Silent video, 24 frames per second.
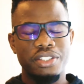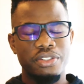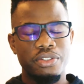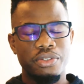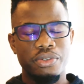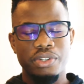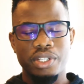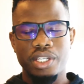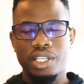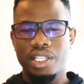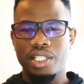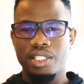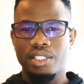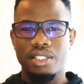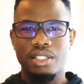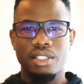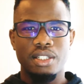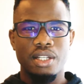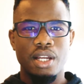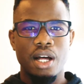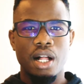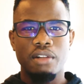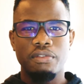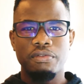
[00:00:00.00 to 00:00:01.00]
screens
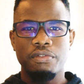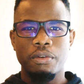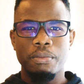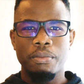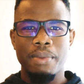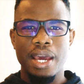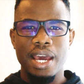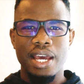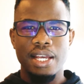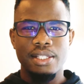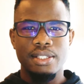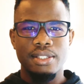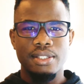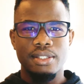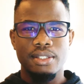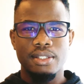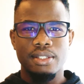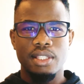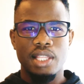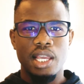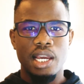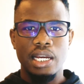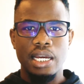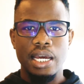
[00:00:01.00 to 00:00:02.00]
and alpha
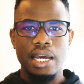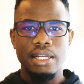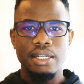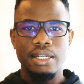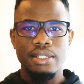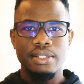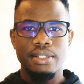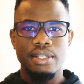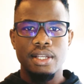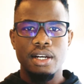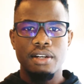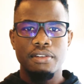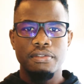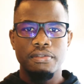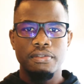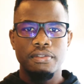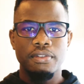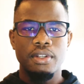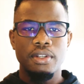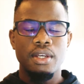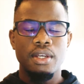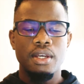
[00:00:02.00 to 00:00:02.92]
mats, that kind of stuff.